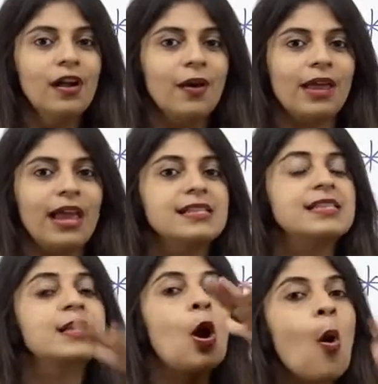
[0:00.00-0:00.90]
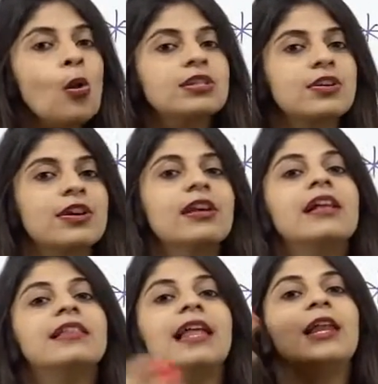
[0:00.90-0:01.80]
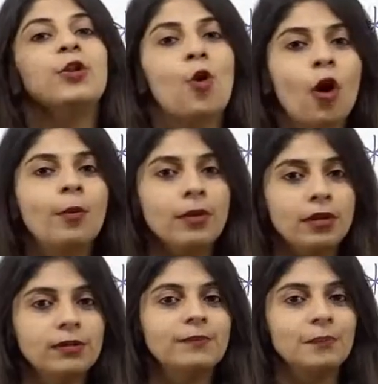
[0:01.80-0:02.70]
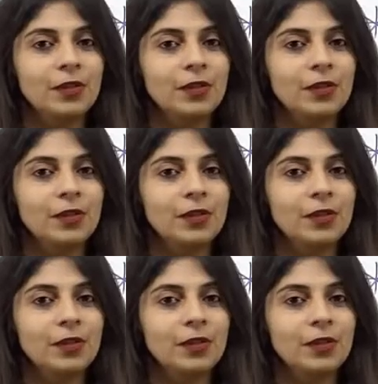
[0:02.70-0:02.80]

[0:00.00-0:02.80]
Okay, it's colder than normal.